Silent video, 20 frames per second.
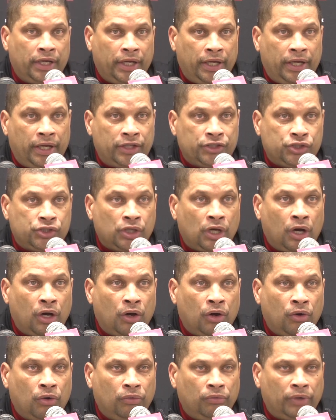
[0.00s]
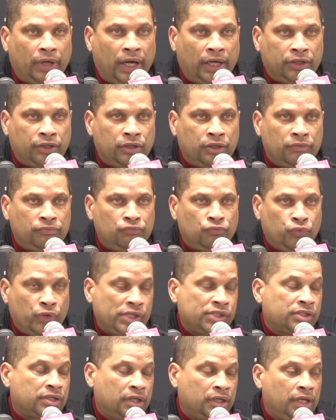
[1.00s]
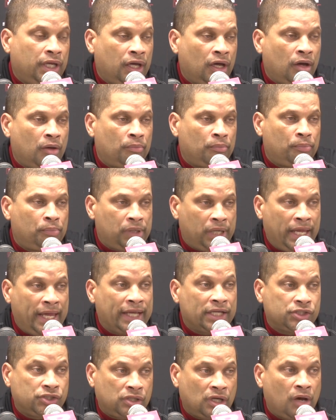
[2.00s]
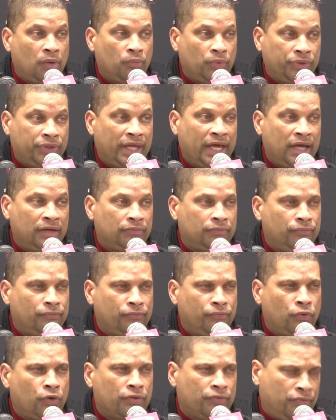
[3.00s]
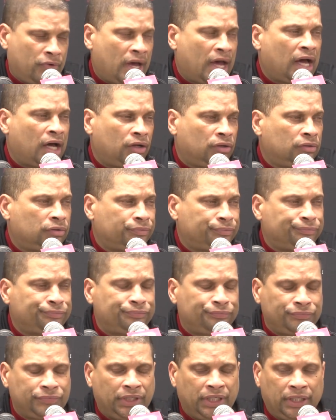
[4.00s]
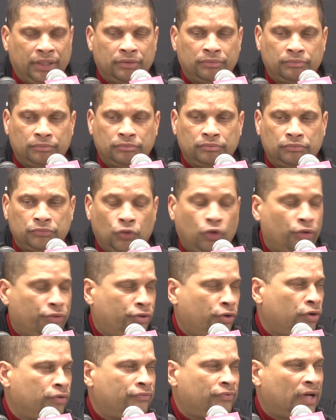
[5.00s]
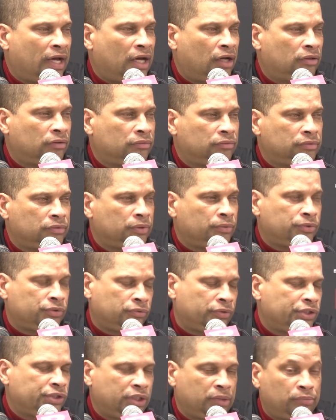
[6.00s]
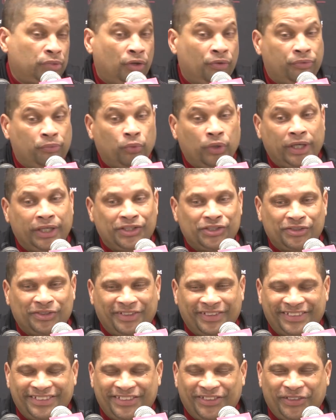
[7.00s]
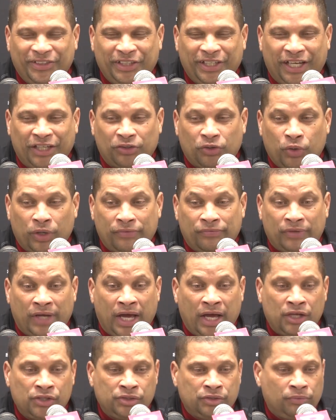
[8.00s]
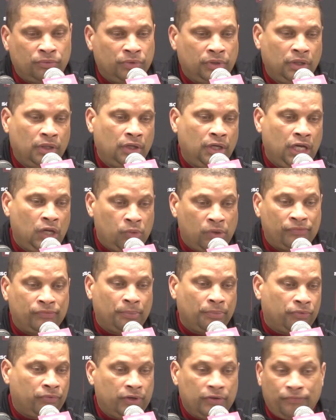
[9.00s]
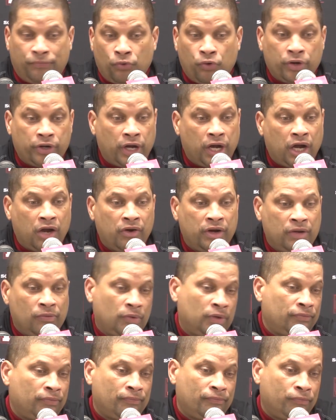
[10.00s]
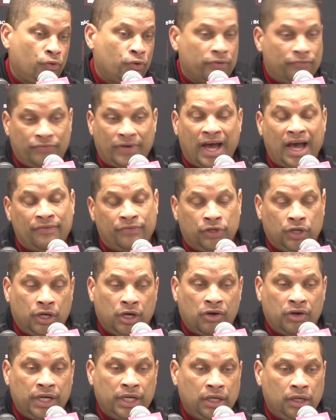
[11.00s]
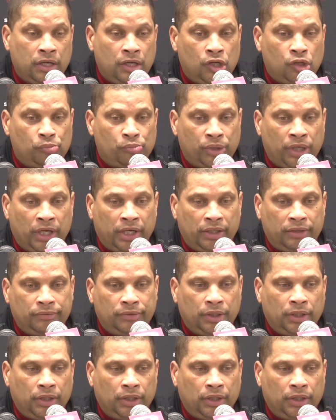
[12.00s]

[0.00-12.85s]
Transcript: and so I could risk him playing some with that fourth foul, yeah, or third foul. It was risky both ways, and so he got quick fouls. He went from 3 to 4 in a hurry and went from 4 to 5 in a hurry. But